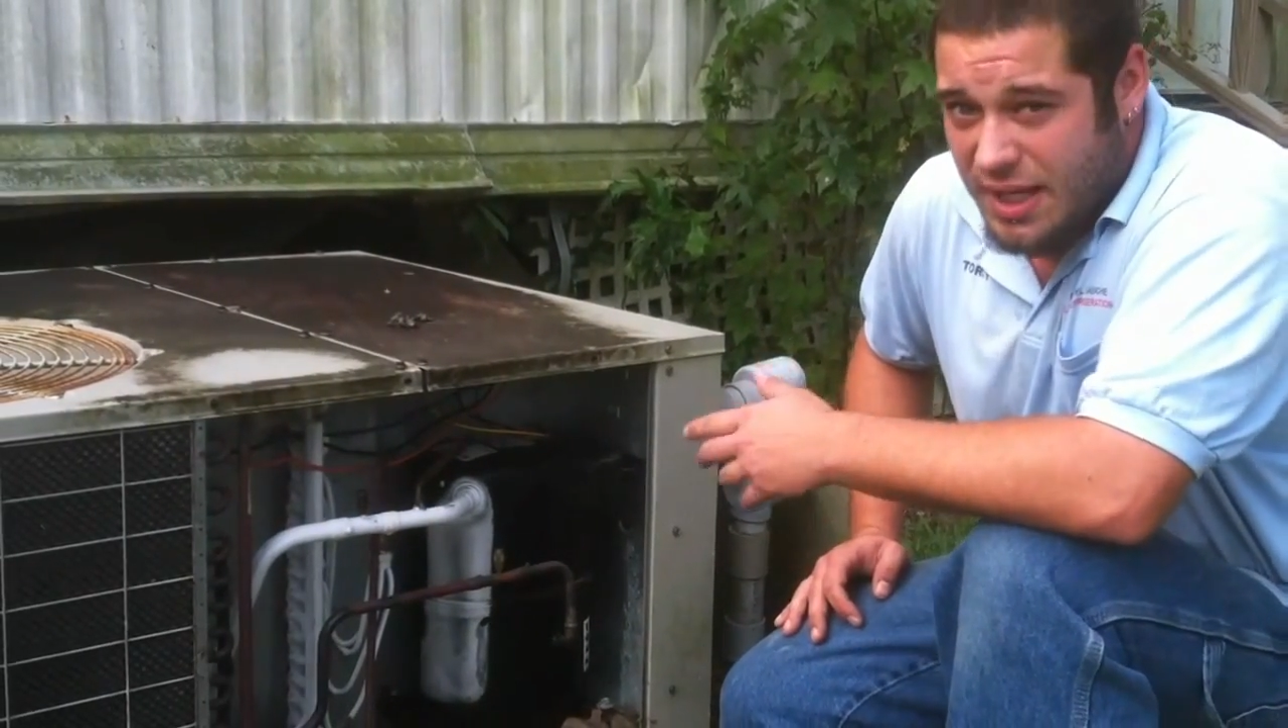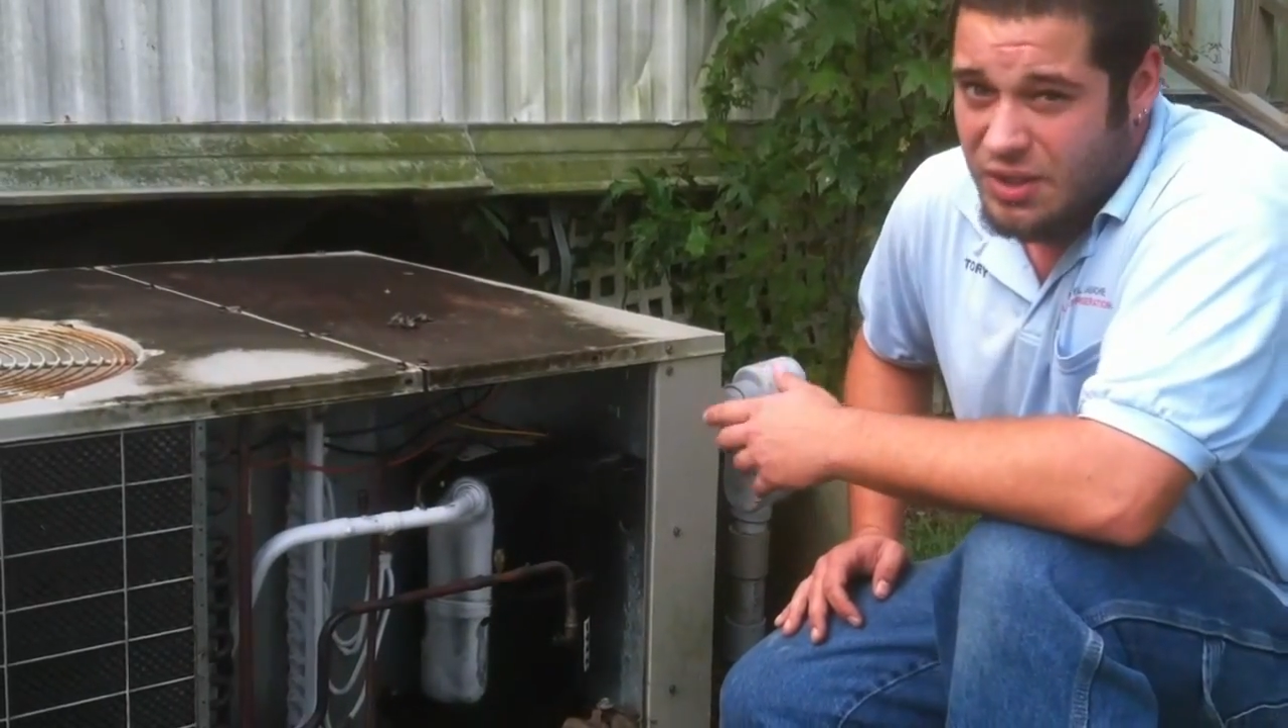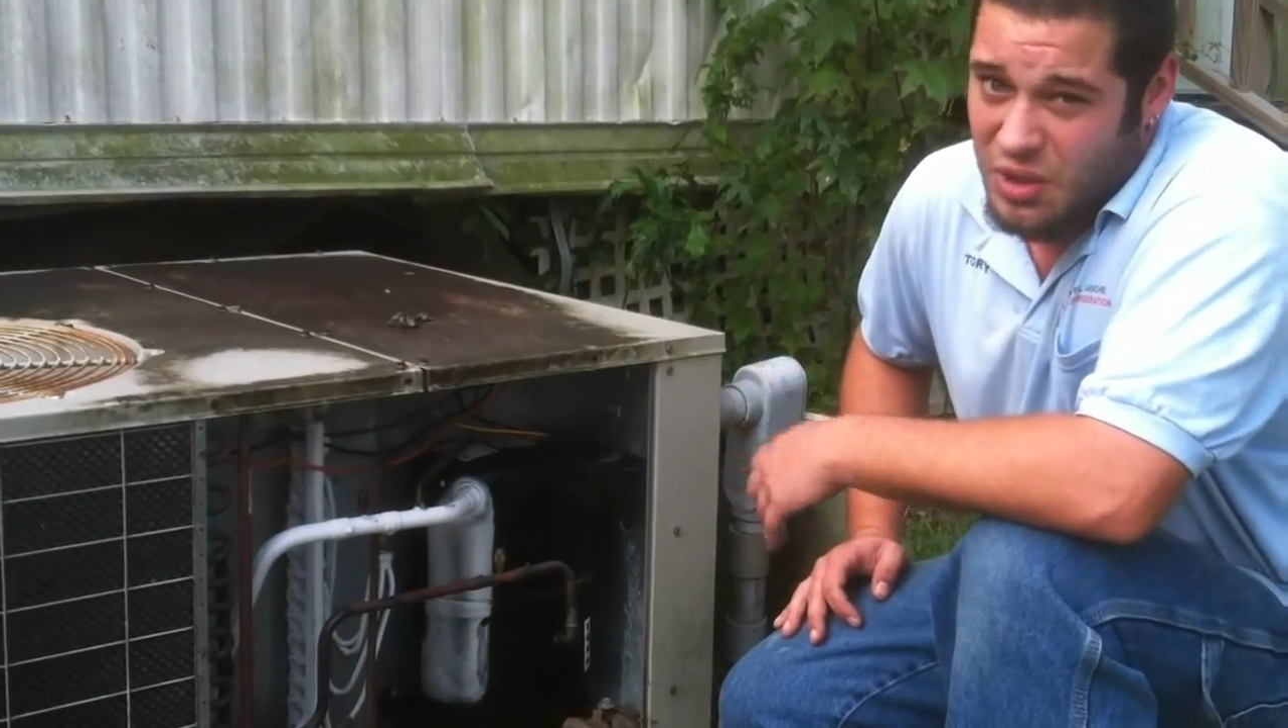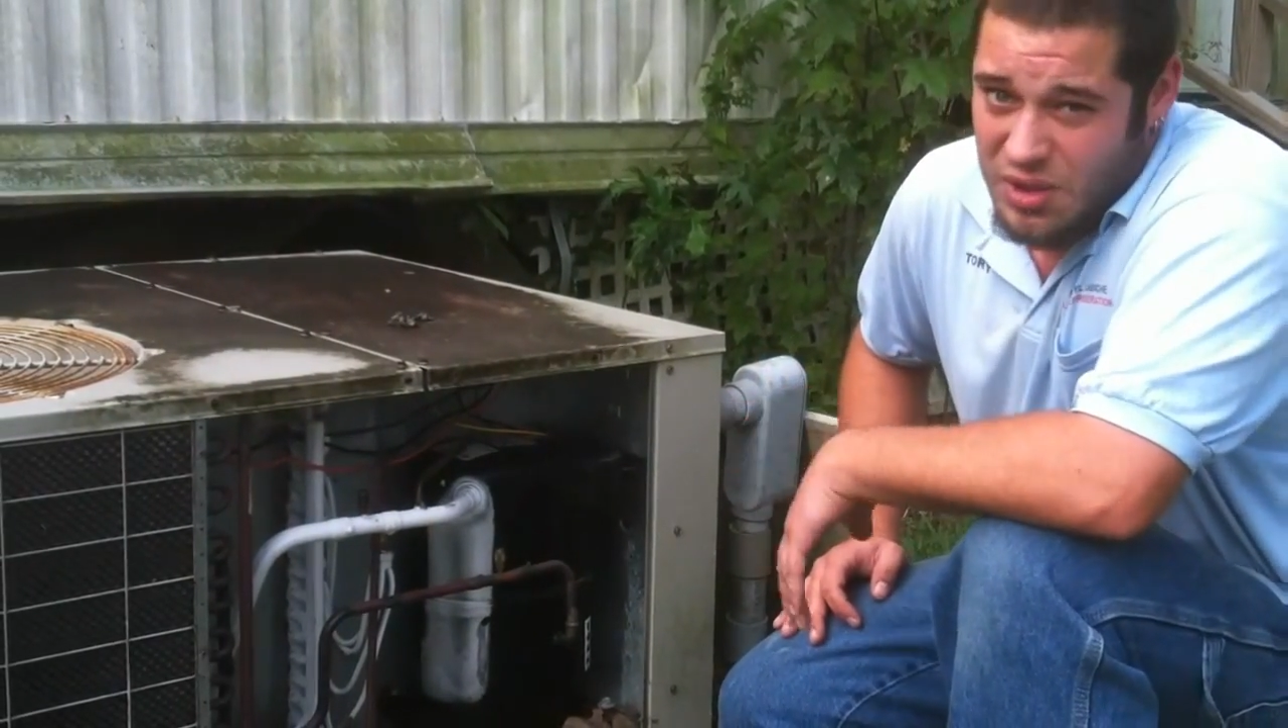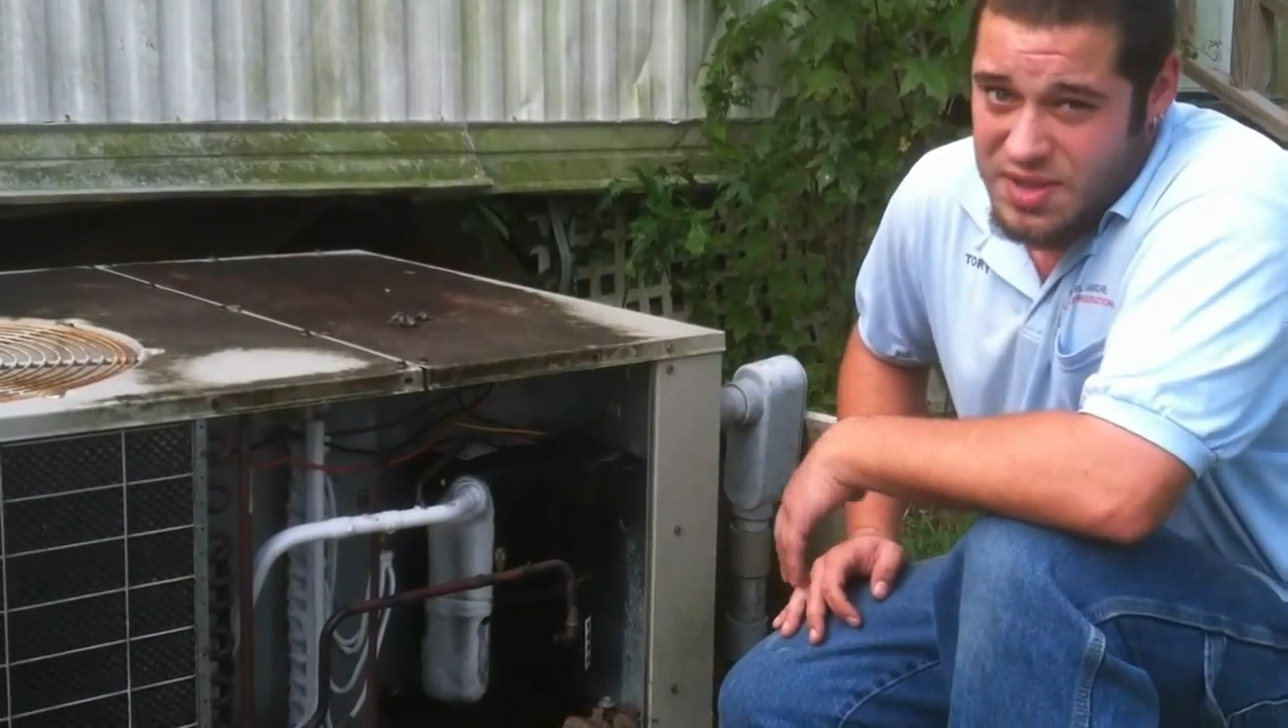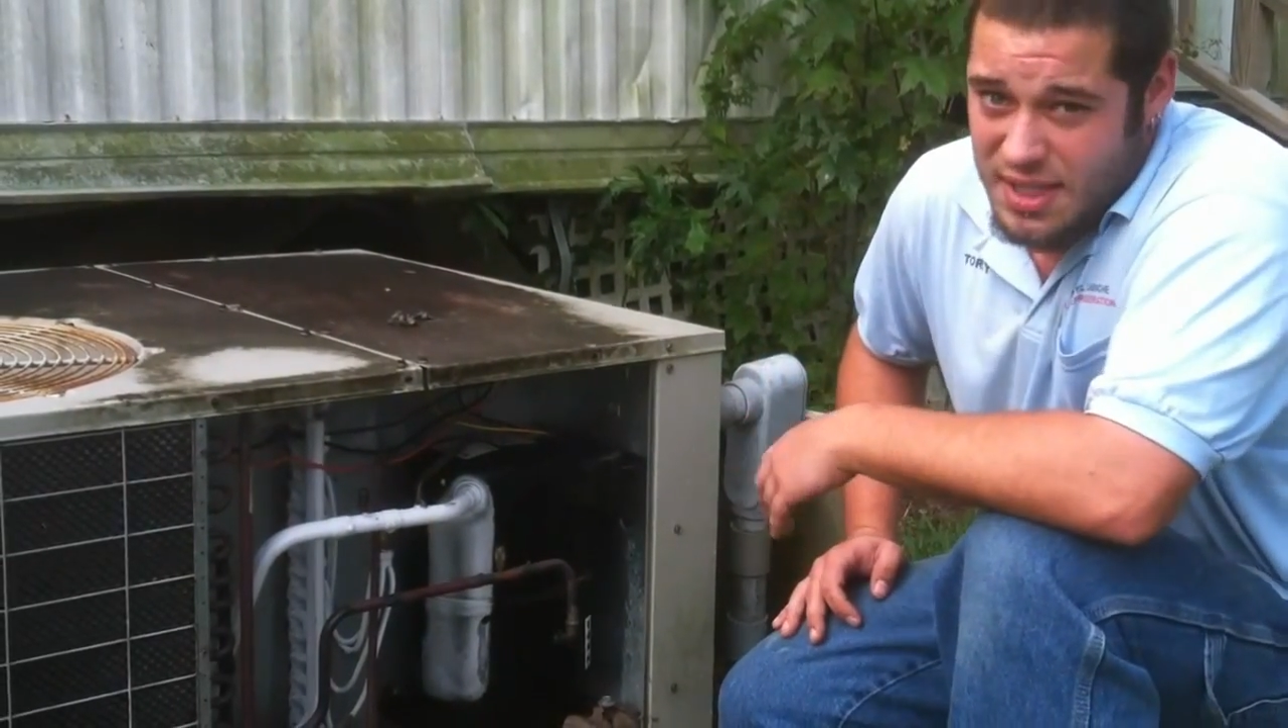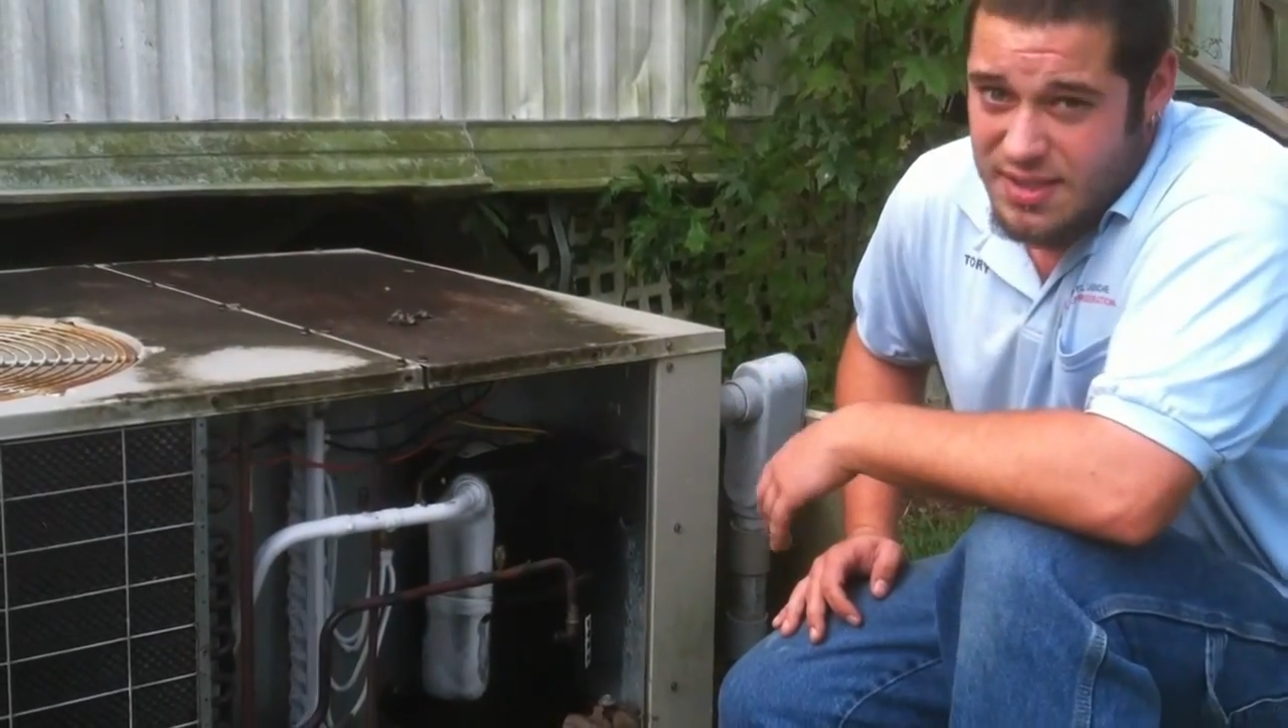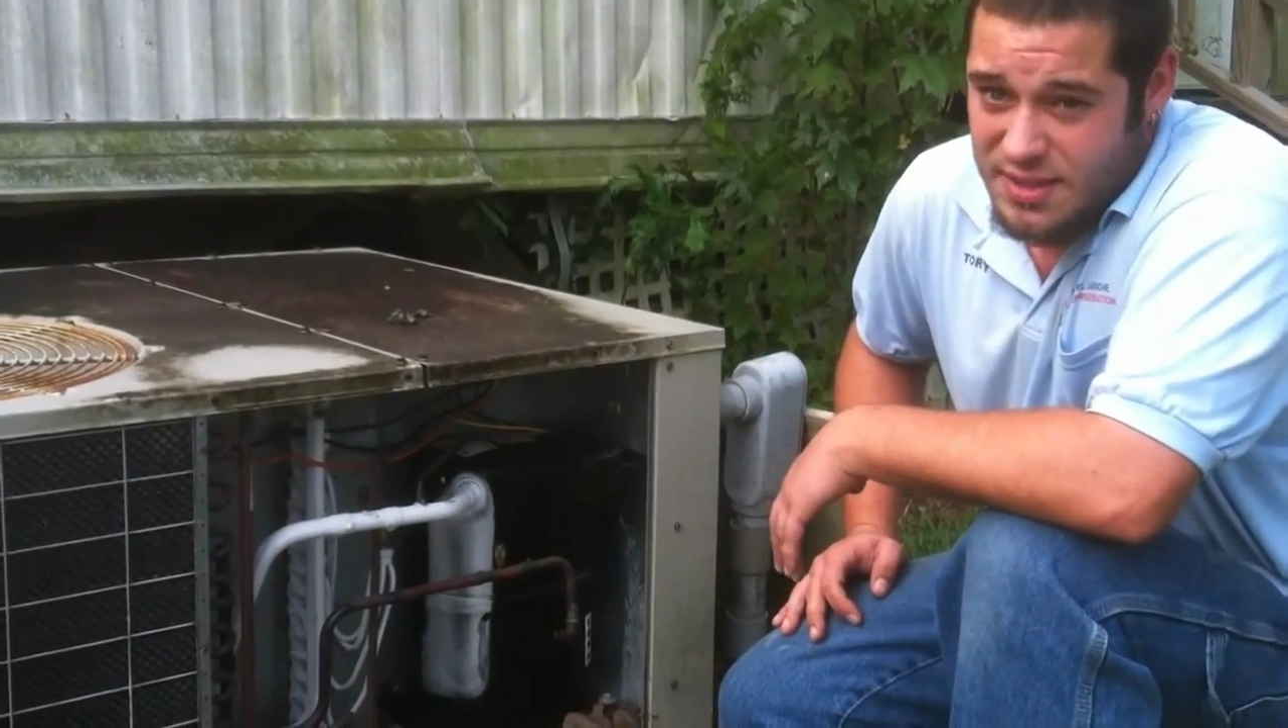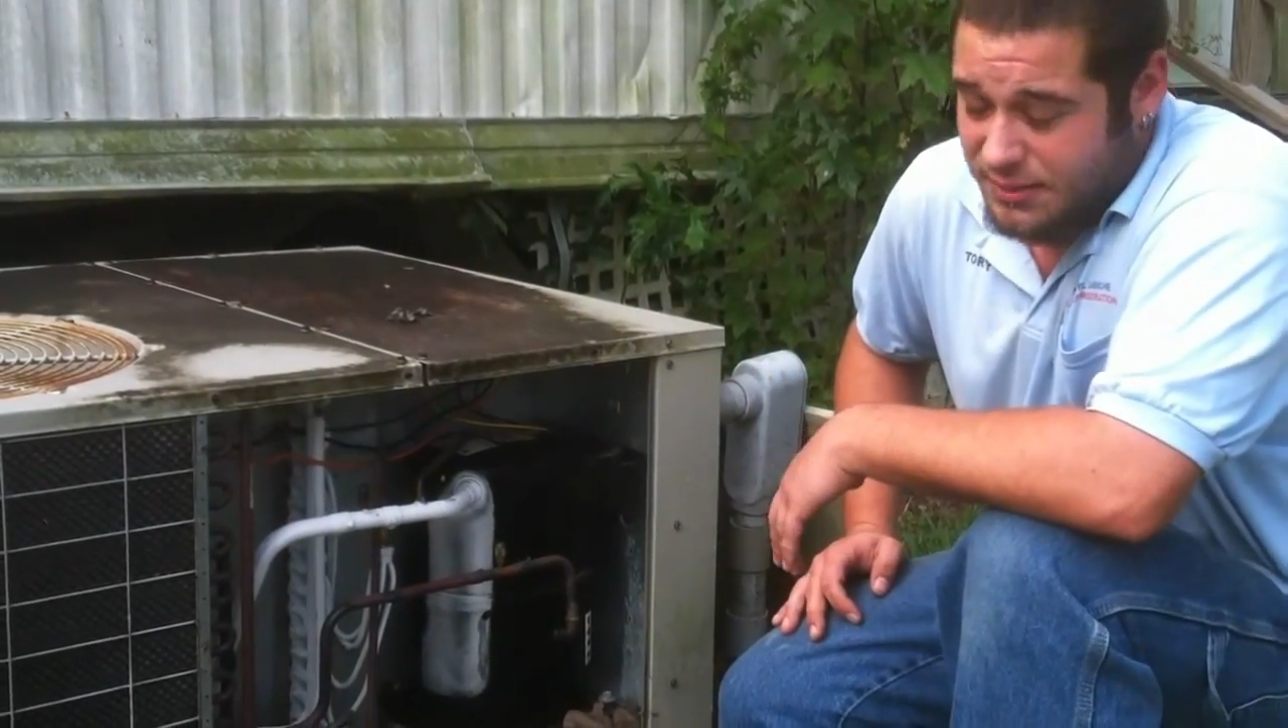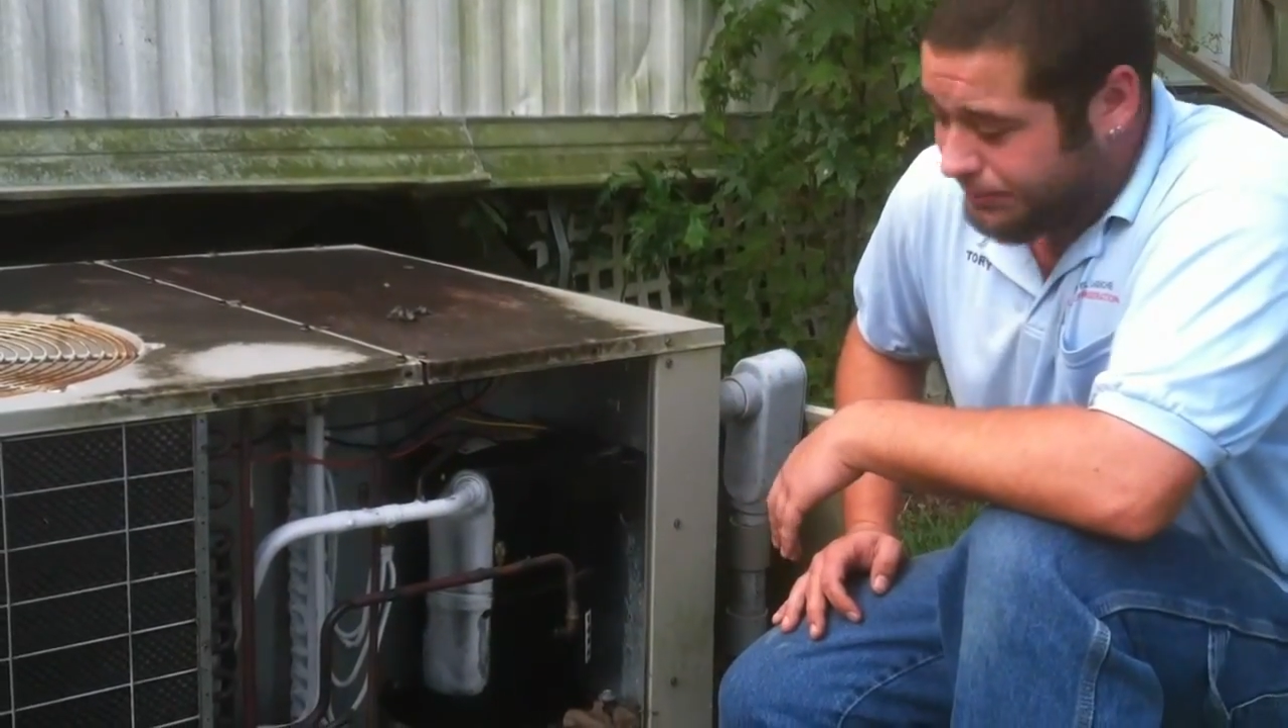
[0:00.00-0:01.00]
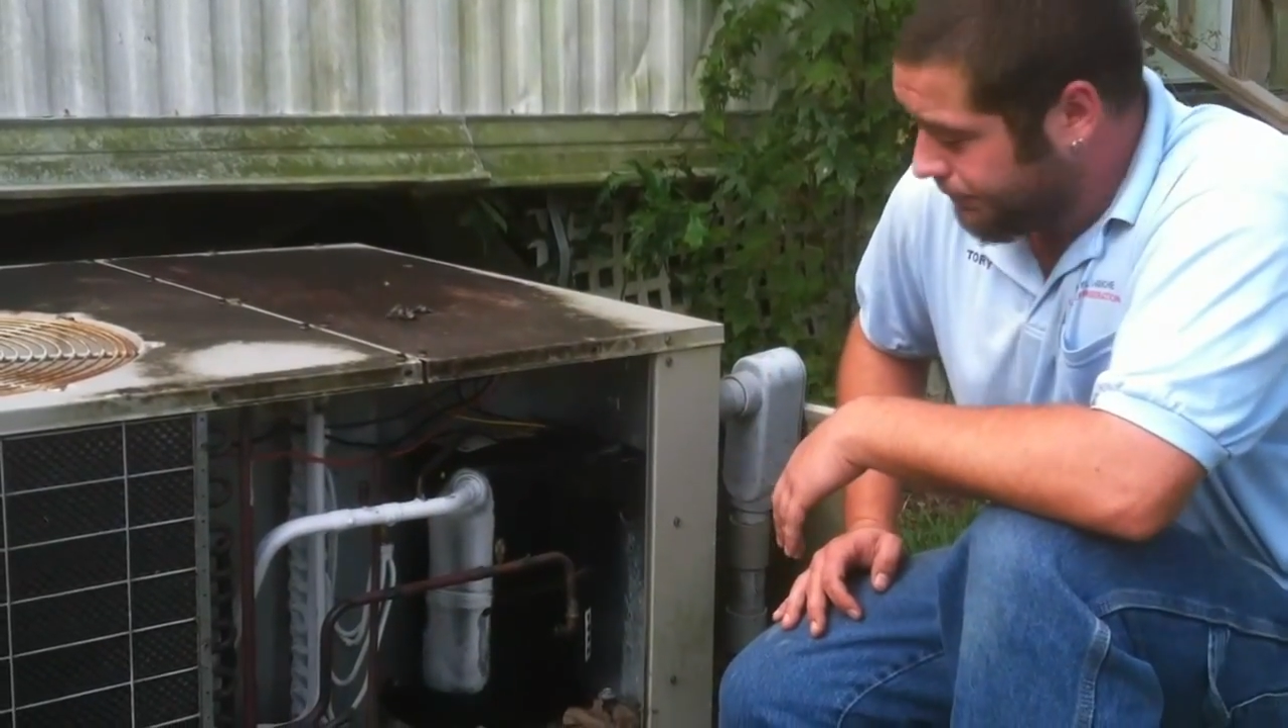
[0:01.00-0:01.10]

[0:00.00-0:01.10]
can cause icing.